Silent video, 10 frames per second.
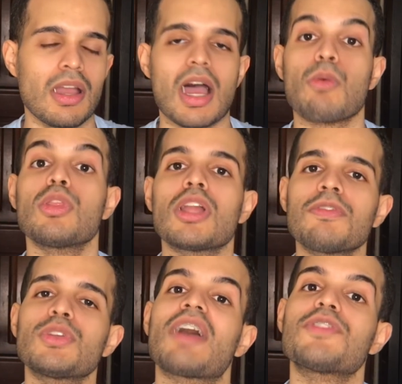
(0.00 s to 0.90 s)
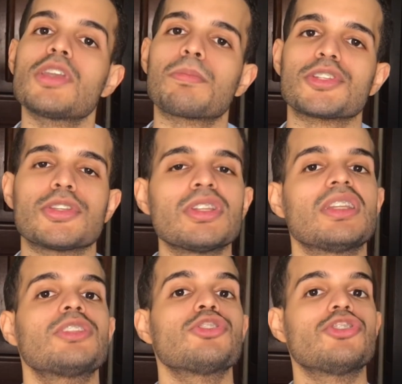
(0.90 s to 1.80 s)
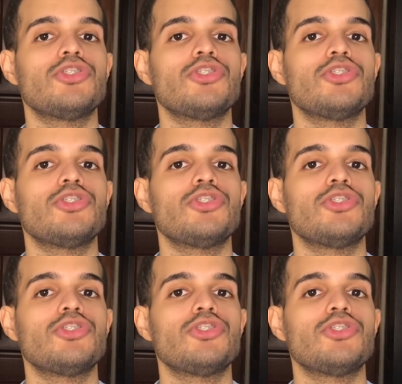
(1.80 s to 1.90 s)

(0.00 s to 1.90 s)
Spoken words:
I would love to have the opportunity to